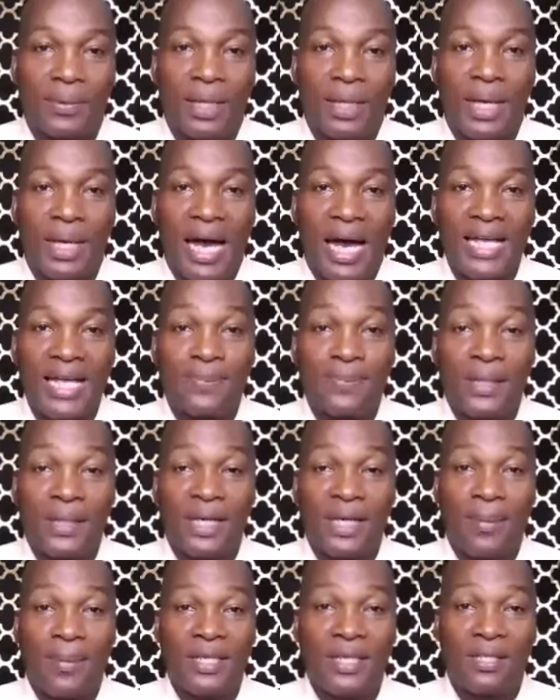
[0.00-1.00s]
Aspect
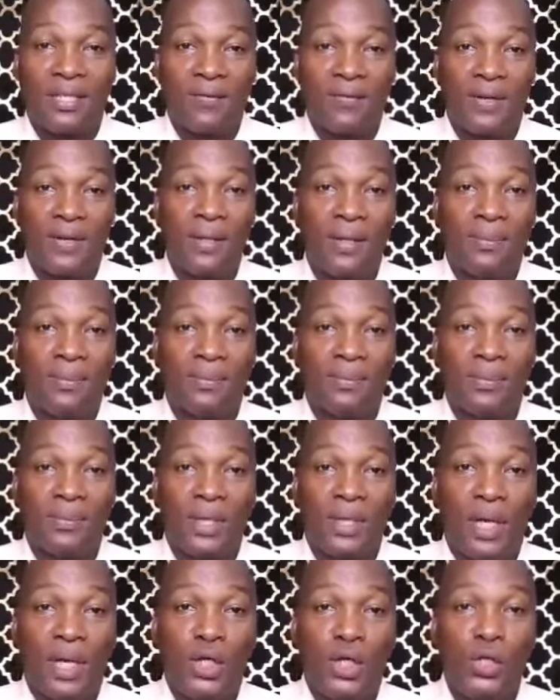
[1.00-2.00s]
number 7,
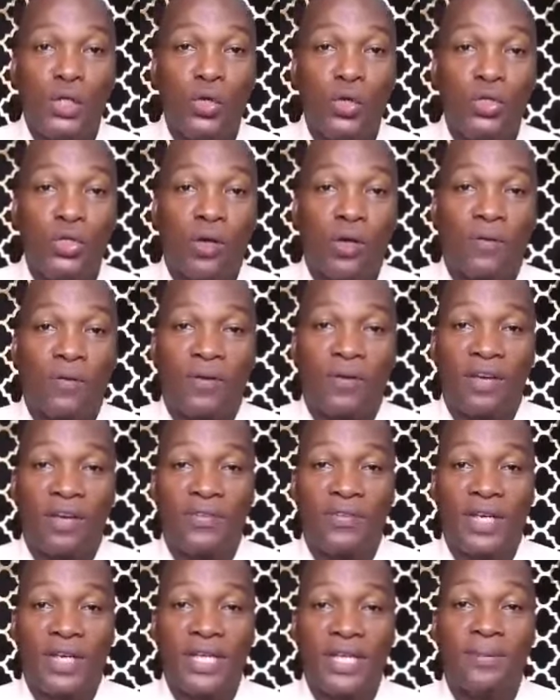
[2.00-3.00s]
use of
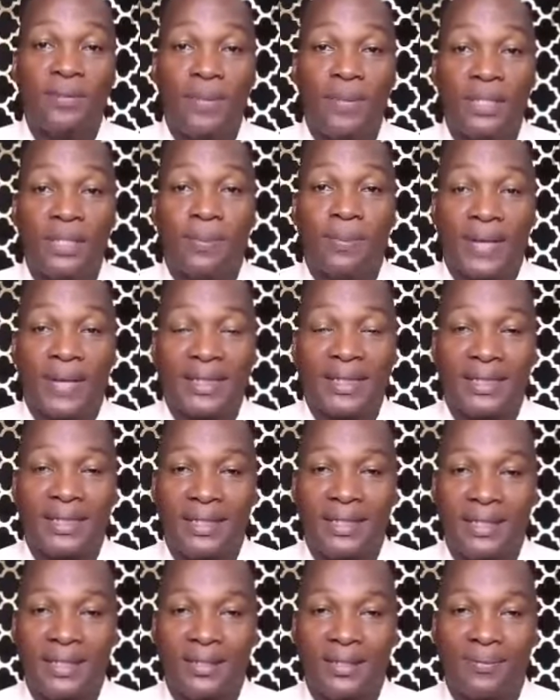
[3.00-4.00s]
evidence-based
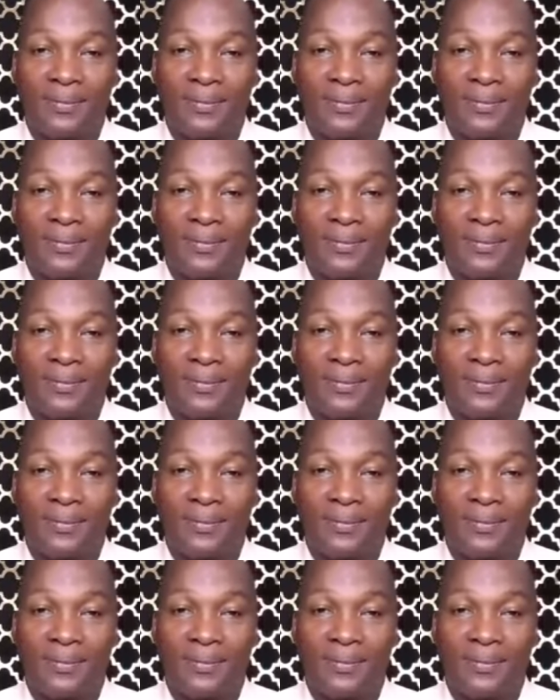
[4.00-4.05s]
practices.